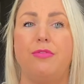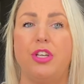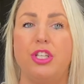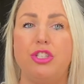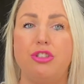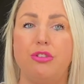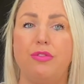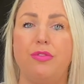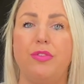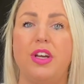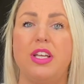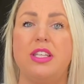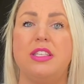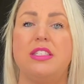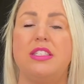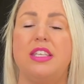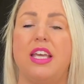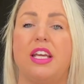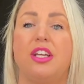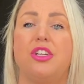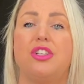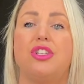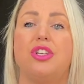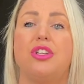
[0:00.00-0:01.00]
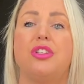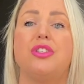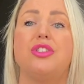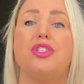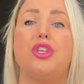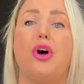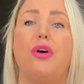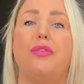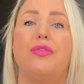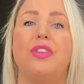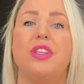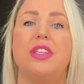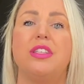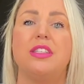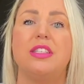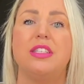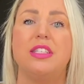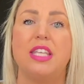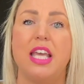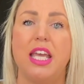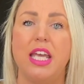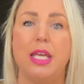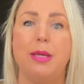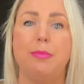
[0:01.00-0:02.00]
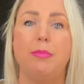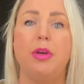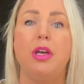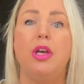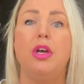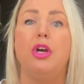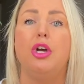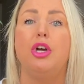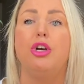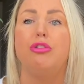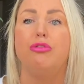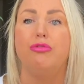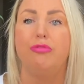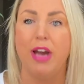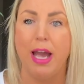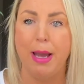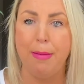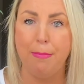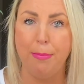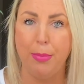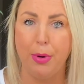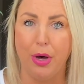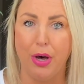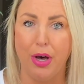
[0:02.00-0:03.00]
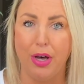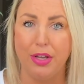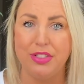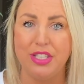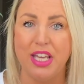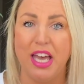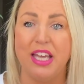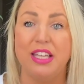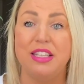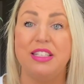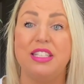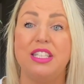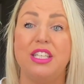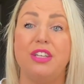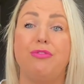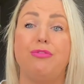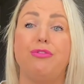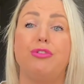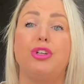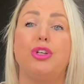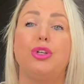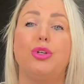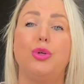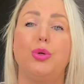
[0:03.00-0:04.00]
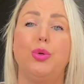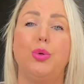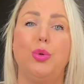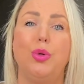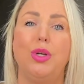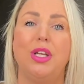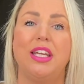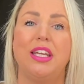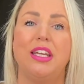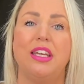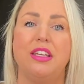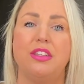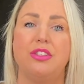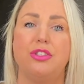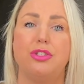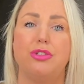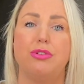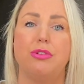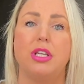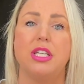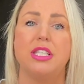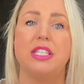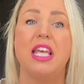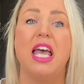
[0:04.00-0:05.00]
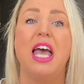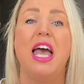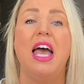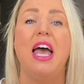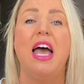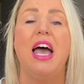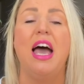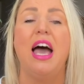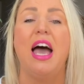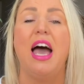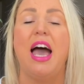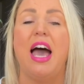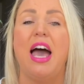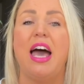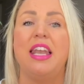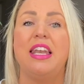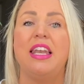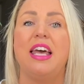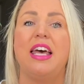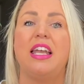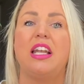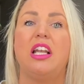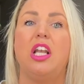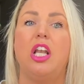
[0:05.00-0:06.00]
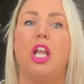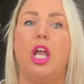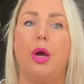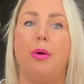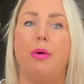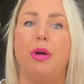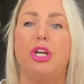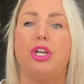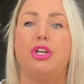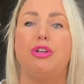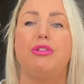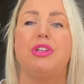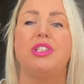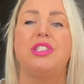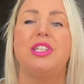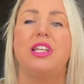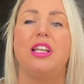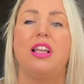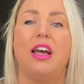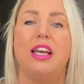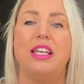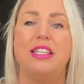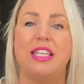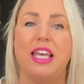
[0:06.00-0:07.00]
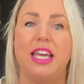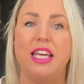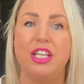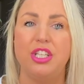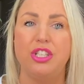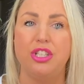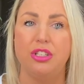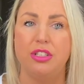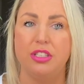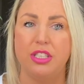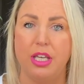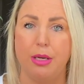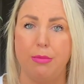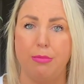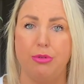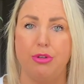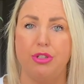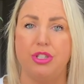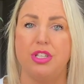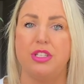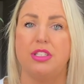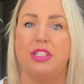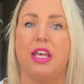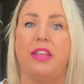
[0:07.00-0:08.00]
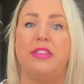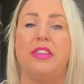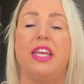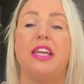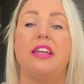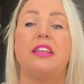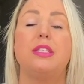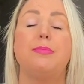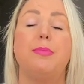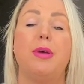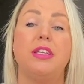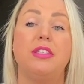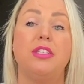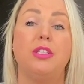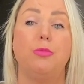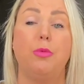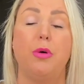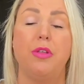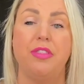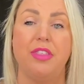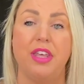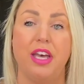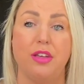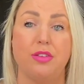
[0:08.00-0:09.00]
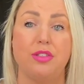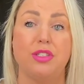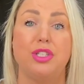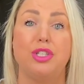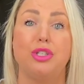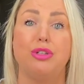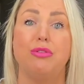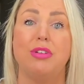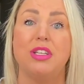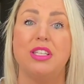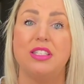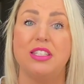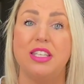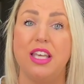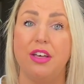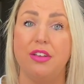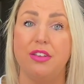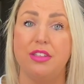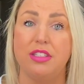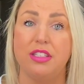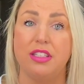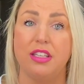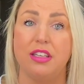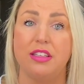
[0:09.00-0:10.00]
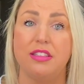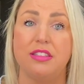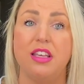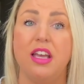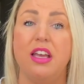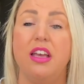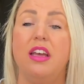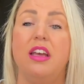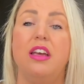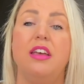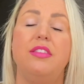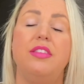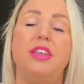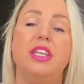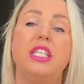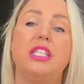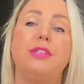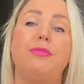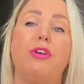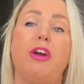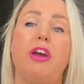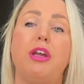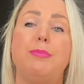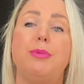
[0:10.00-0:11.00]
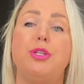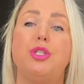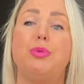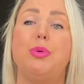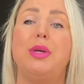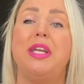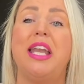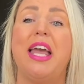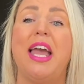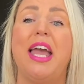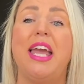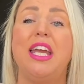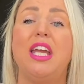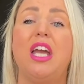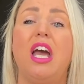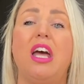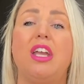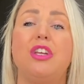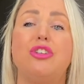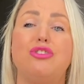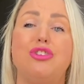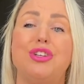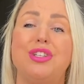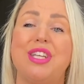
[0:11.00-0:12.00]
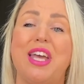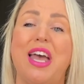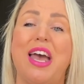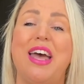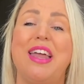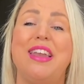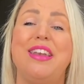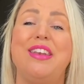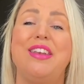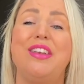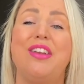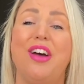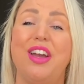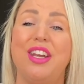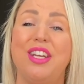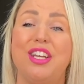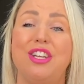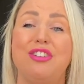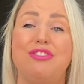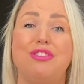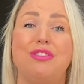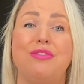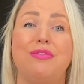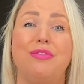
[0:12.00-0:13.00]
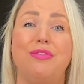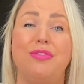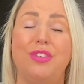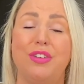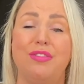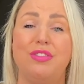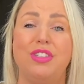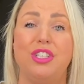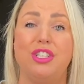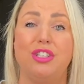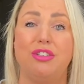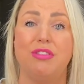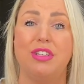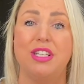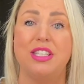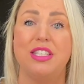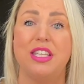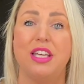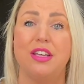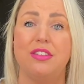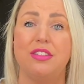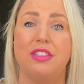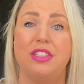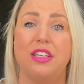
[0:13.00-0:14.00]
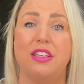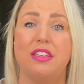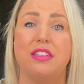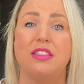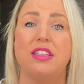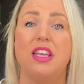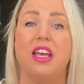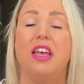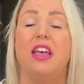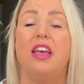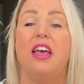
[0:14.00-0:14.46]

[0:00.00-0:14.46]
vitrified sections of the same rampart had different cooling histories and had lower crystallization temperatures than the expected 1000 degrees Celsius. These varied between 800 and 950 degrees Celsius.